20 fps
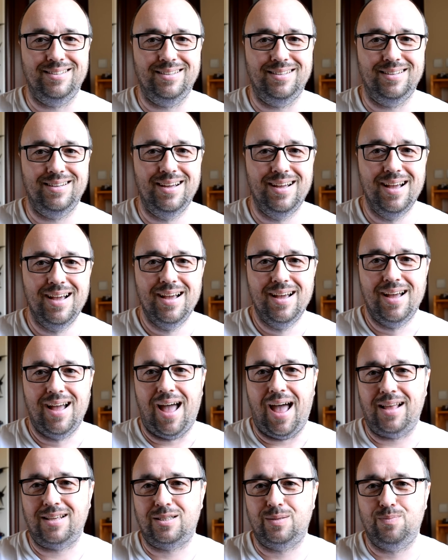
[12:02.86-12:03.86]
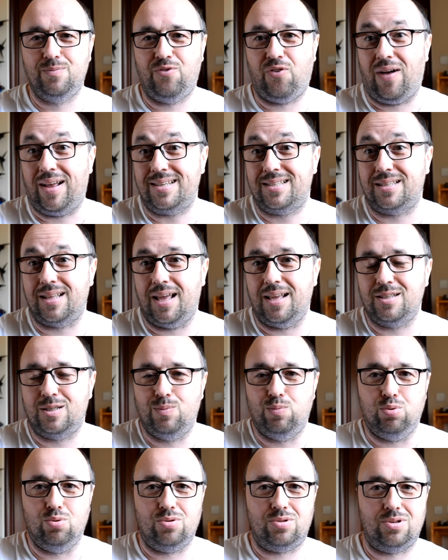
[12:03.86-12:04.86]
the as fast as
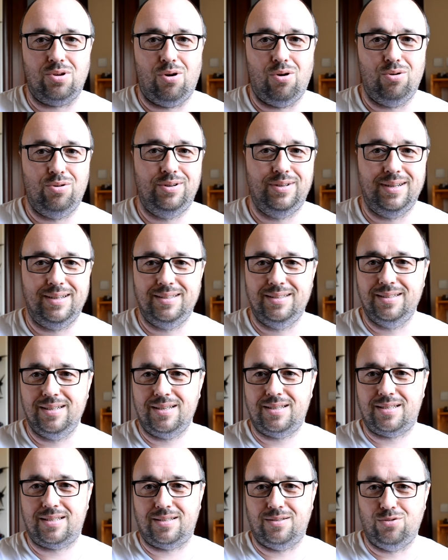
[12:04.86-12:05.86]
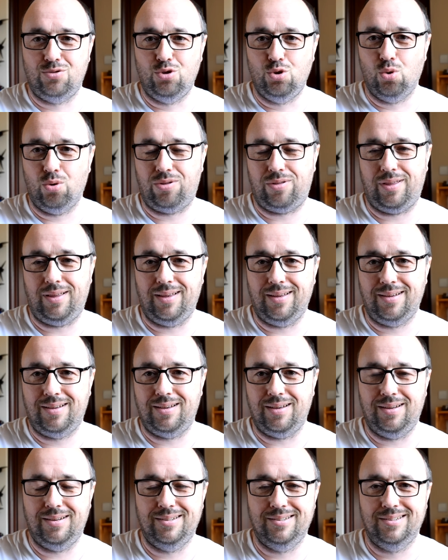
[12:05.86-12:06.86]
bus or the, this new thing
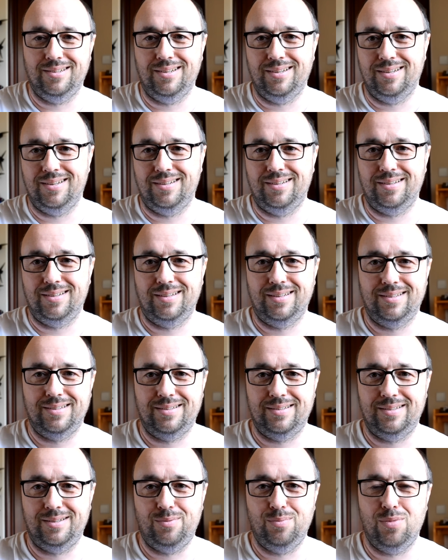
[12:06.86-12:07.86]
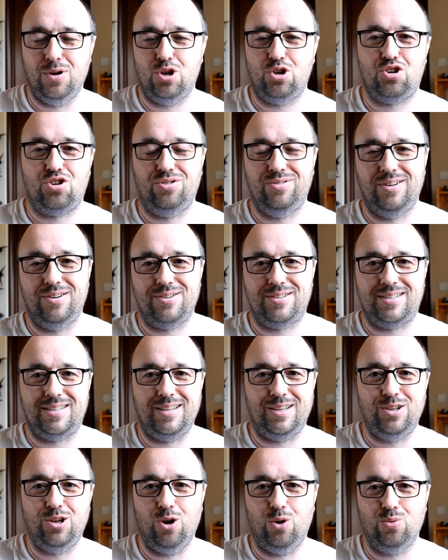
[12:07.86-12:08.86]
in the immersion
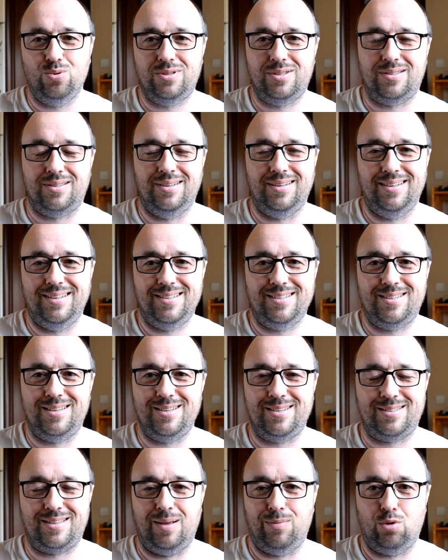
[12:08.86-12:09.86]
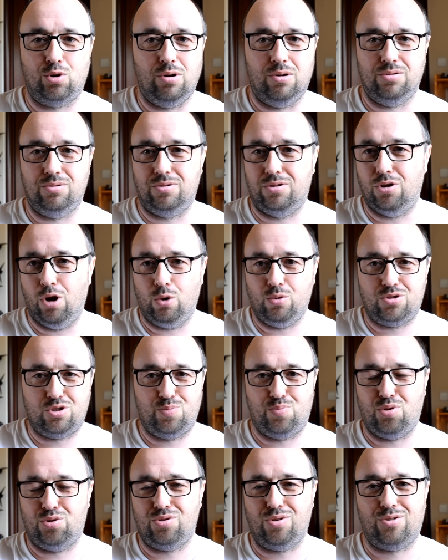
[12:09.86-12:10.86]
RC ghost uh, system called
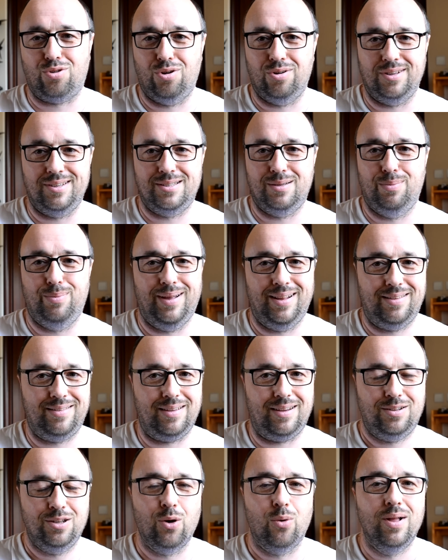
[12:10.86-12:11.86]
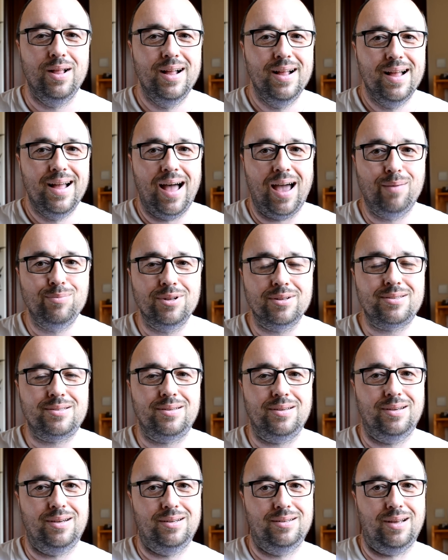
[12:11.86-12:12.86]
ghost protocol is a bad thing. No, I'm not
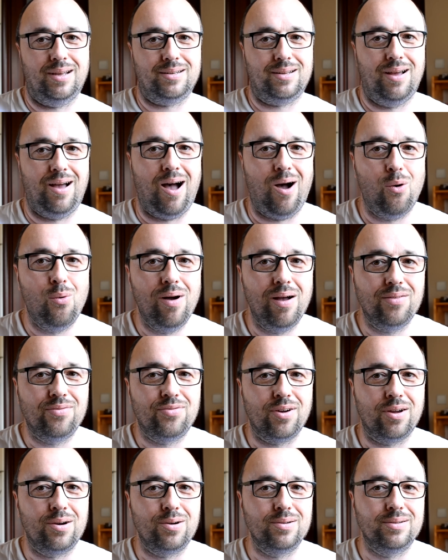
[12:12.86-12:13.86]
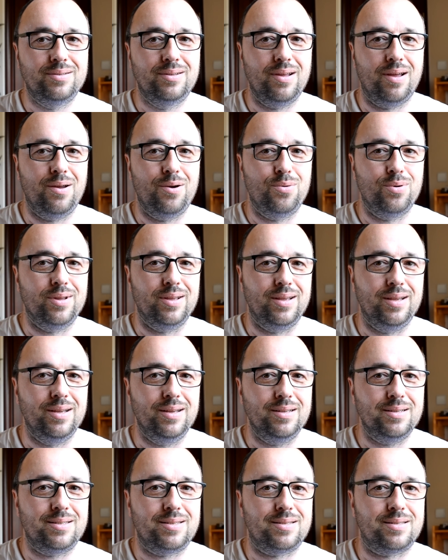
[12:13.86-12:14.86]
saying that. However, there
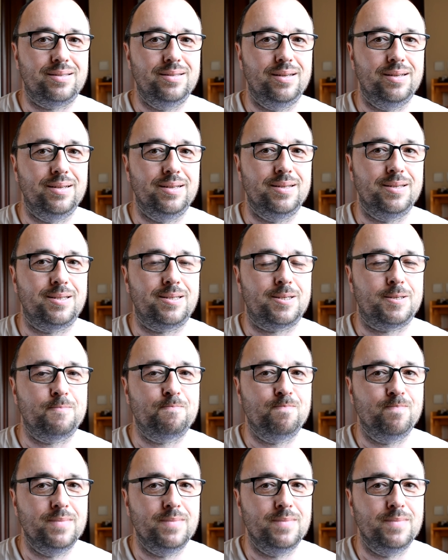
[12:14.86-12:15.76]
is this